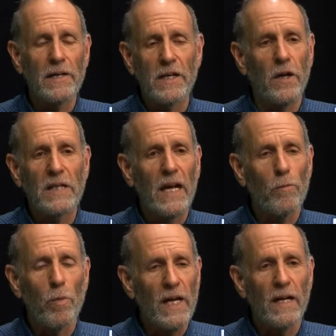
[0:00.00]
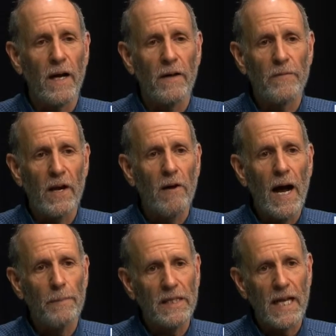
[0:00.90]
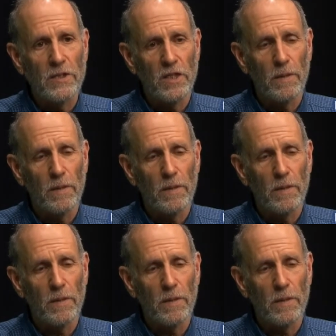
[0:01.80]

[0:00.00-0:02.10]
you know, get rid of their obligation